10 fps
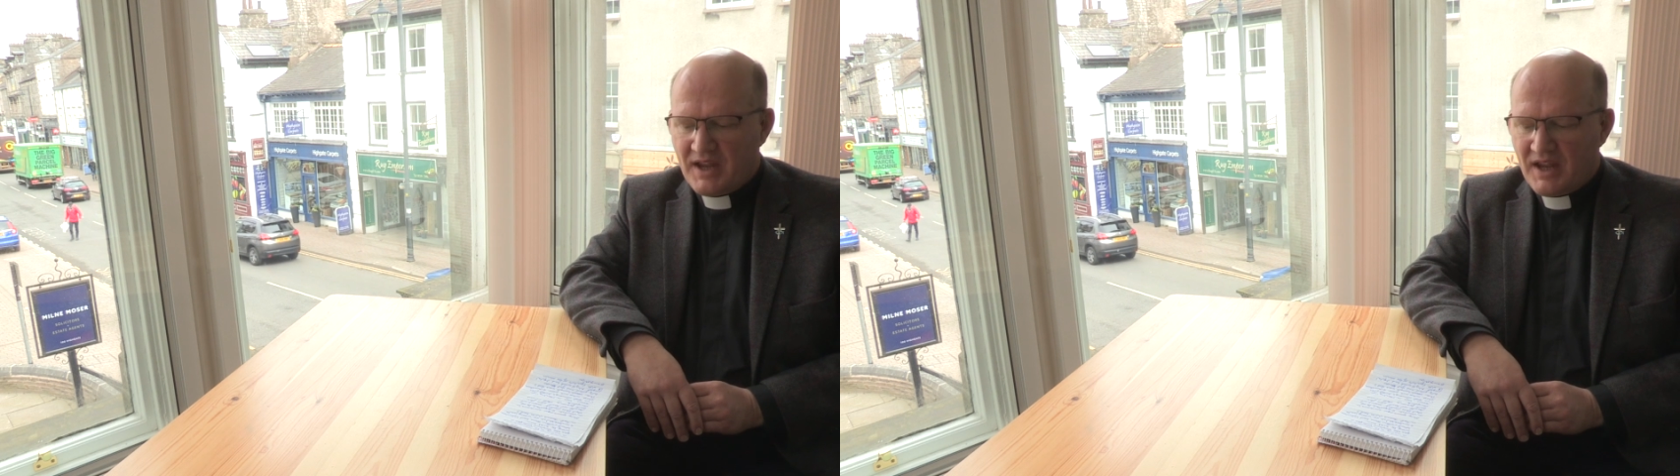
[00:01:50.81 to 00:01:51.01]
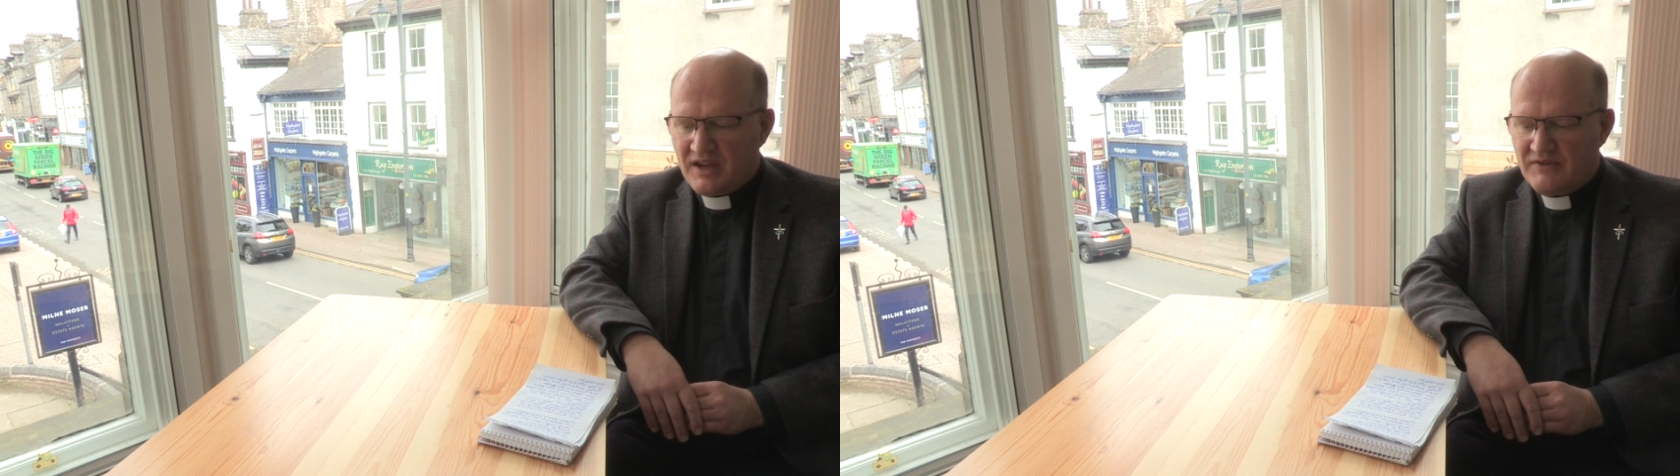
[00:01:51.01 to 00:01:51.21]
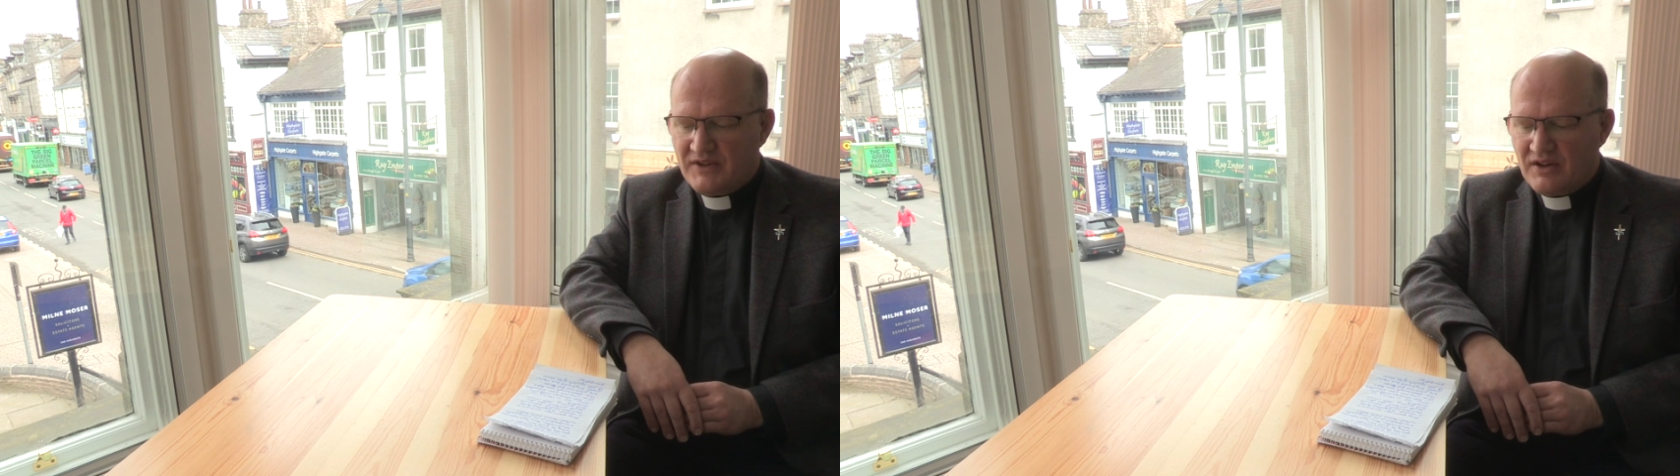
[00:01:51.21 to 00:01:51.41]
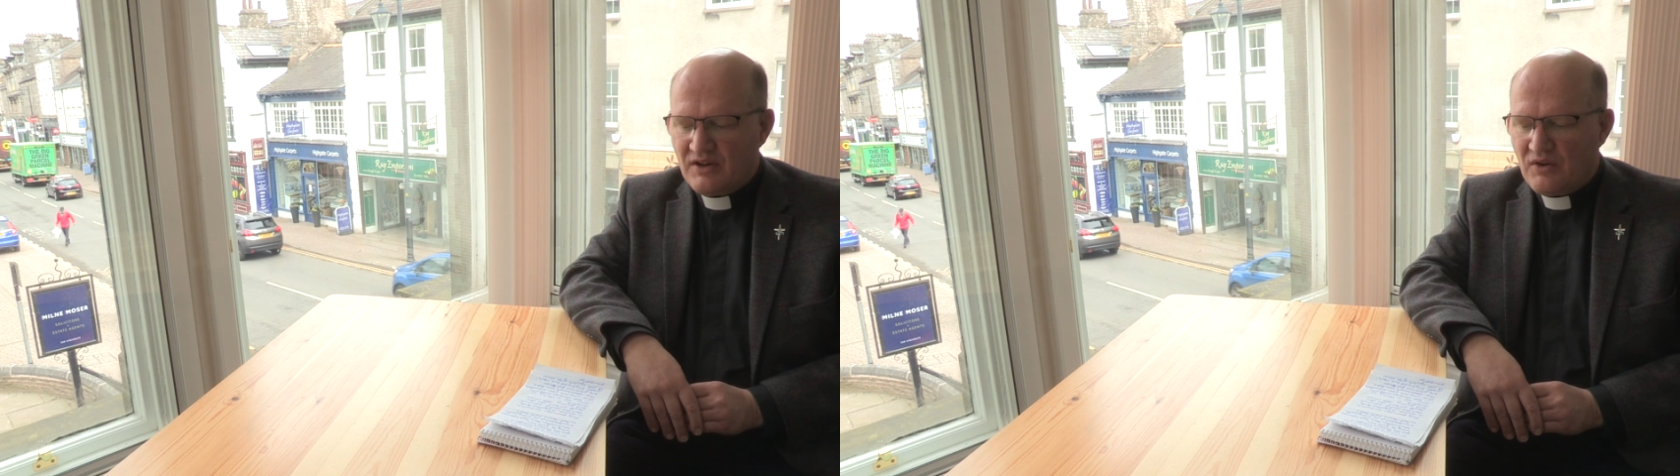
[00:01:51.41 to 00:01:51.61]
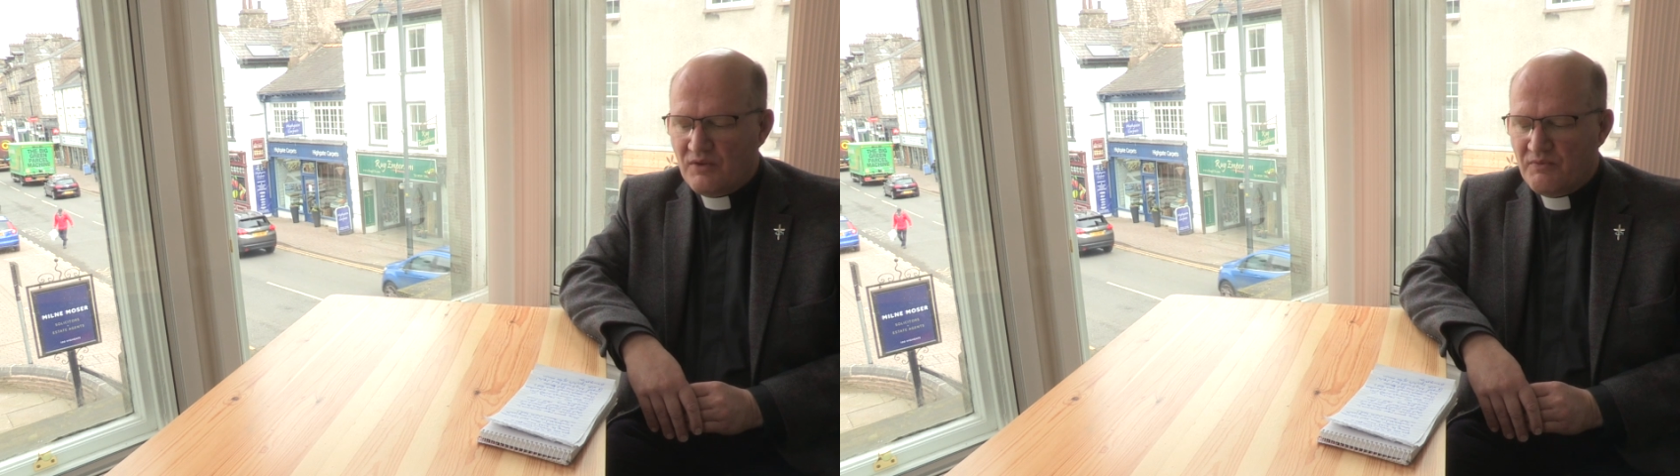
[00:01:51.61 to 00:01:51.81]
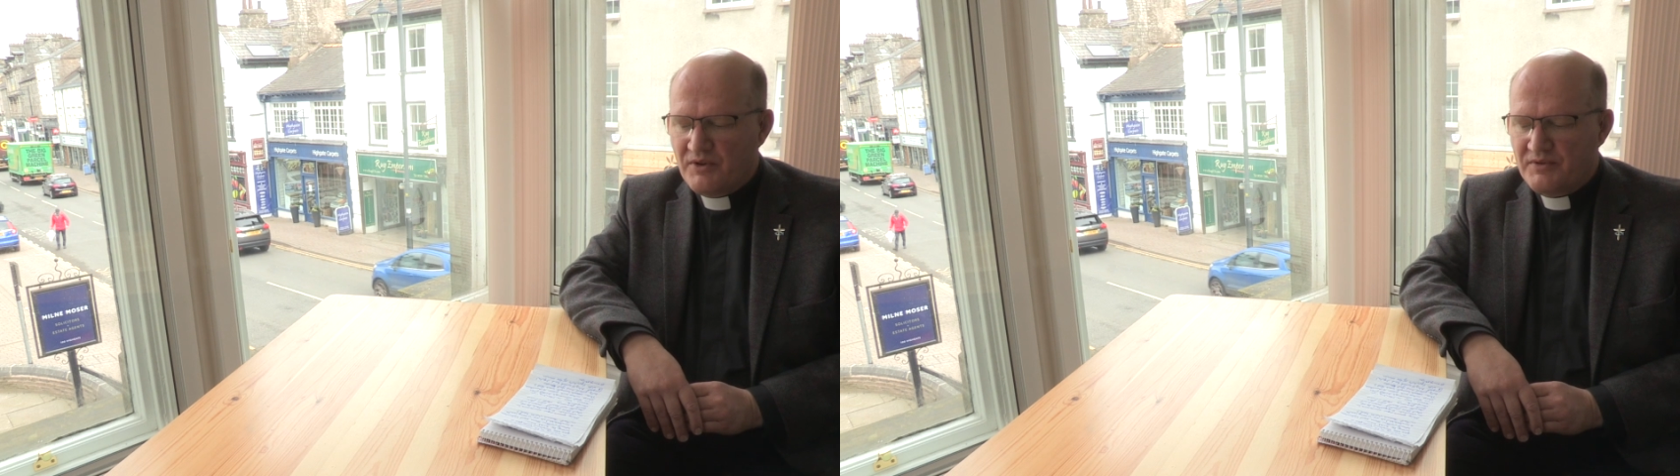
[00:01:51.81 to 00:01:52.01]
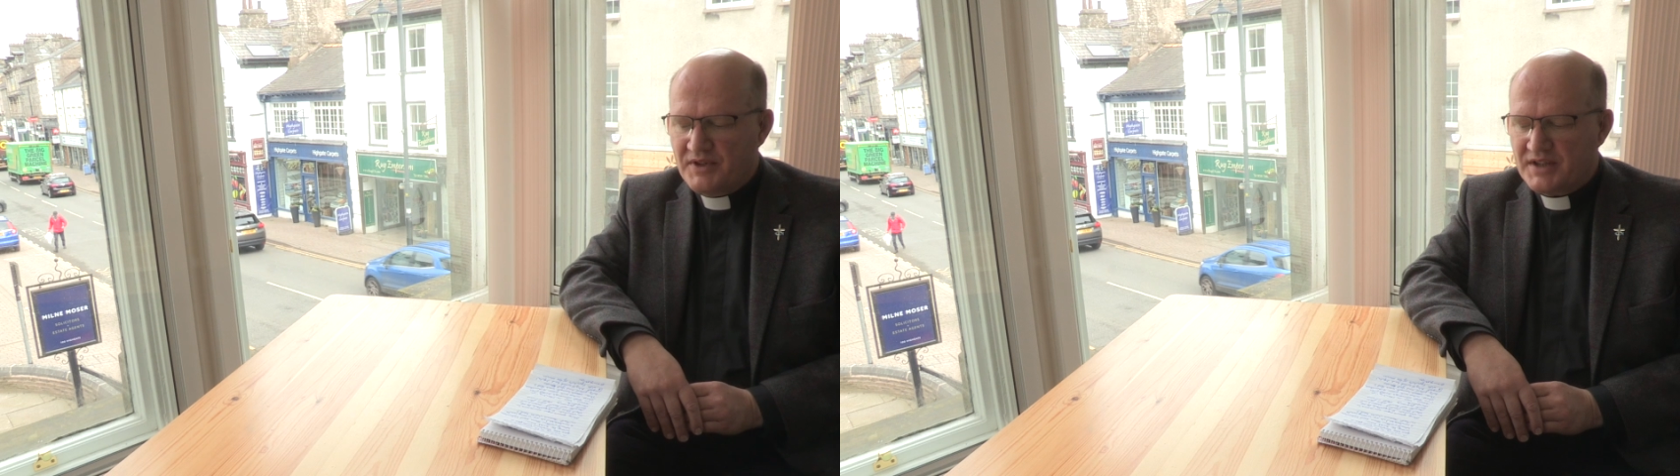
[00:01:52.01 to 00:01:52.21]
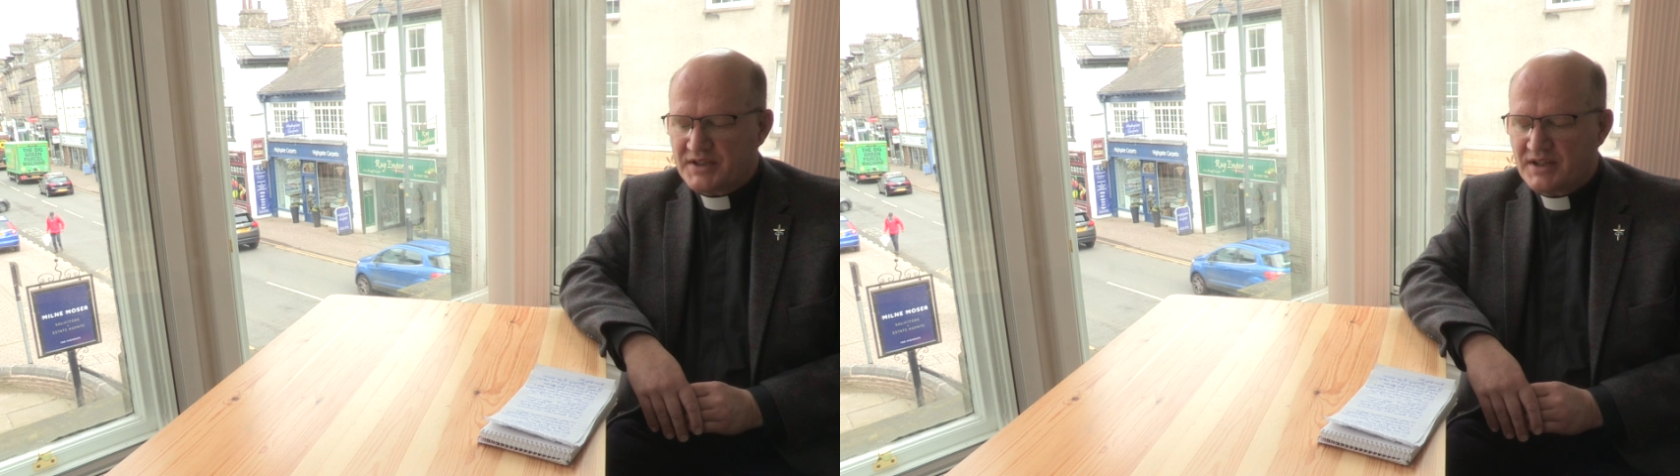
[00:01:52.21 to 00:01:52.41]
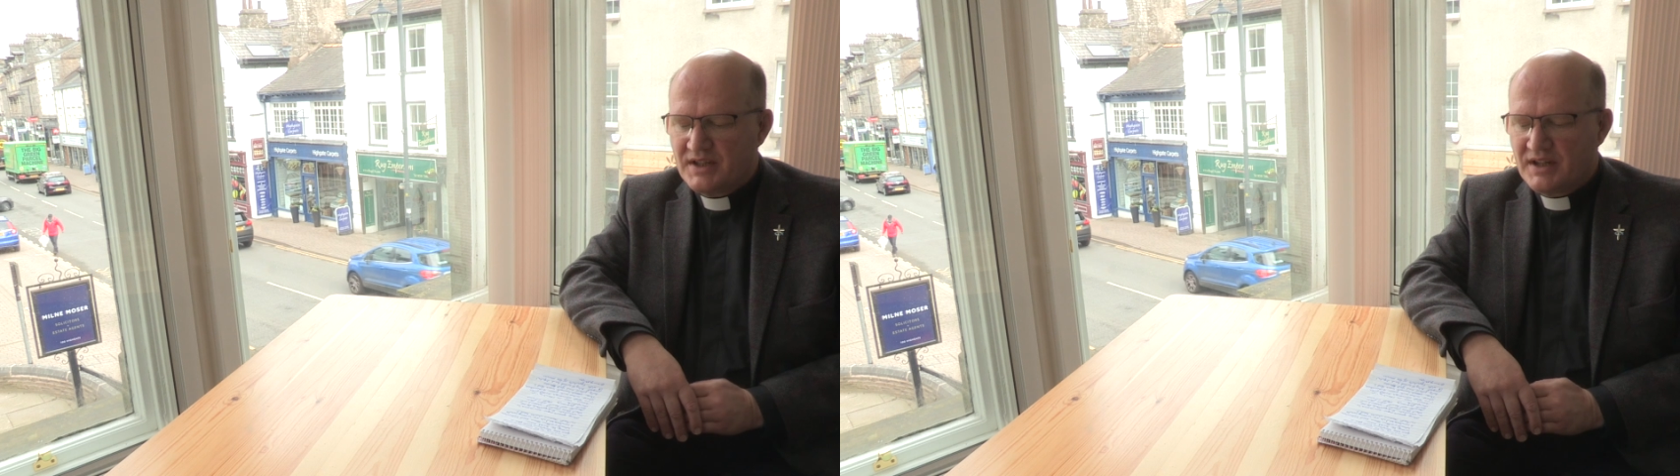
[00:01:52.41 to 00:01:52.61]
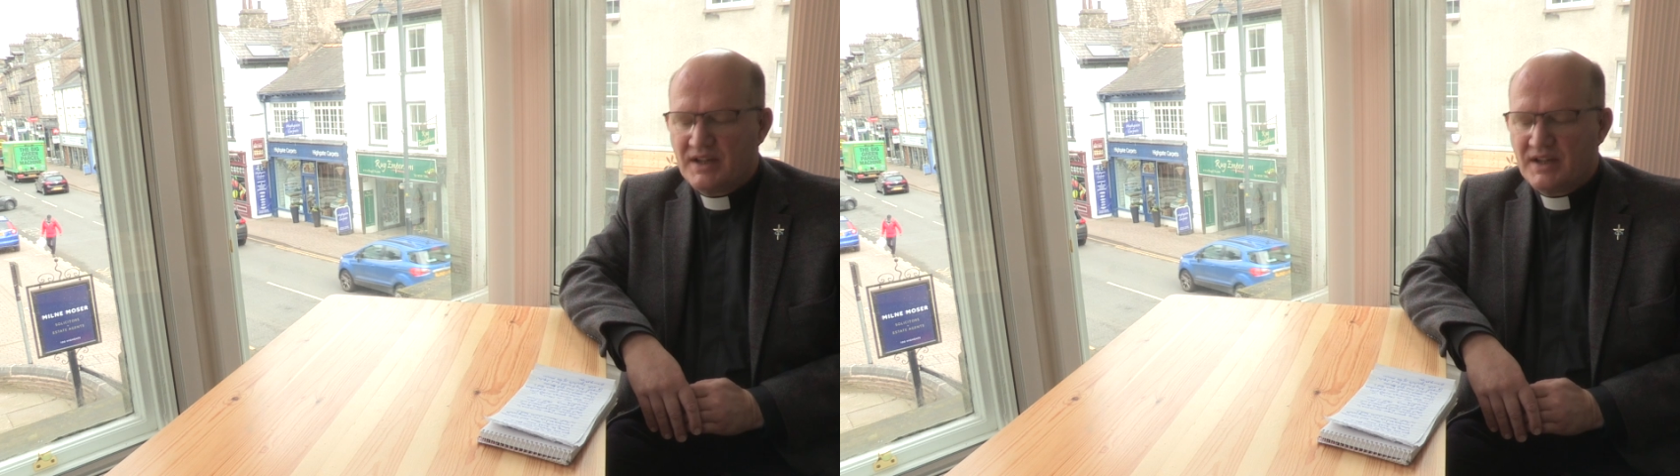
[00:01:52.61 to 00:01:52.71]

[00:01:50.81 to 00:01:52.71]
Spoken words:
behaviour or rudeness,